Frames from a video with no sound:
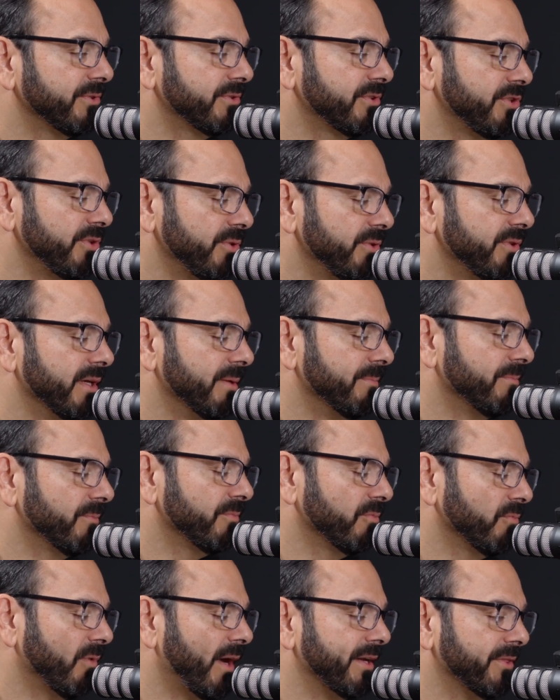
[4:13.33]
to them
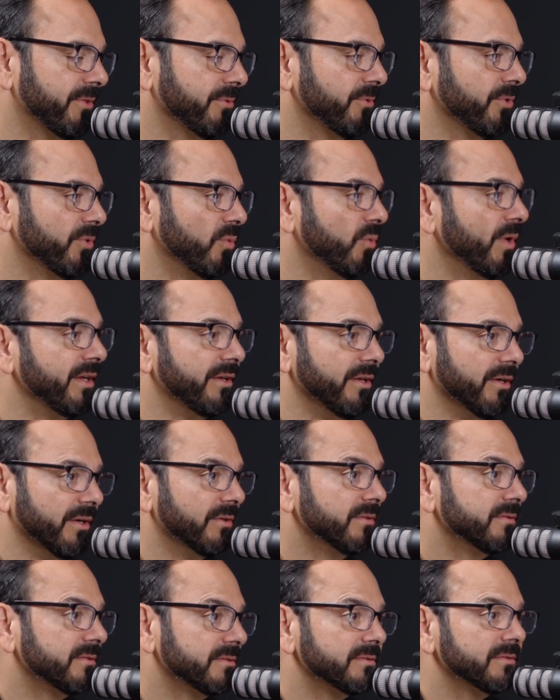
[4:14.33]
right through the
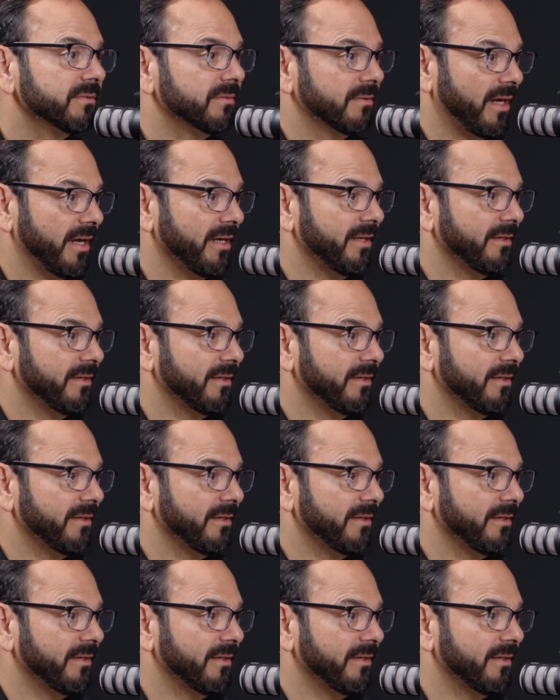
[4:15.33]
window, right?